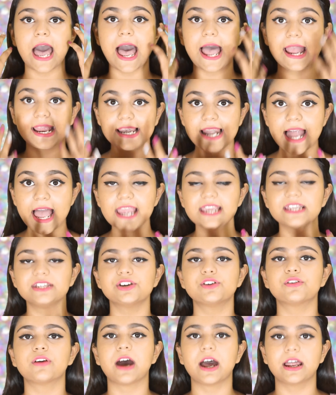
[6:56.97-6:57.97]
highlight
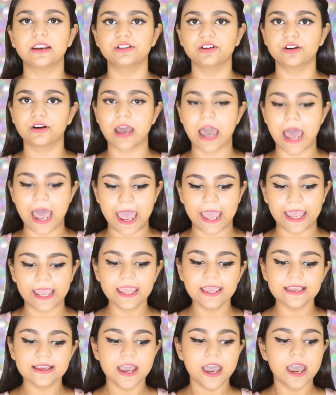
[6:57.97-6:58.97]
your under
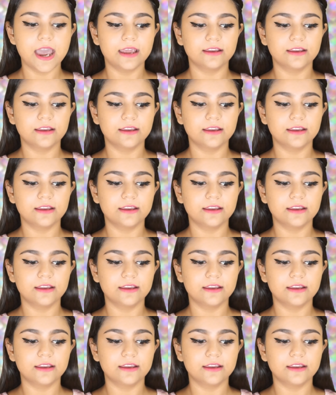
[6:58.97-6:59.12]
eye.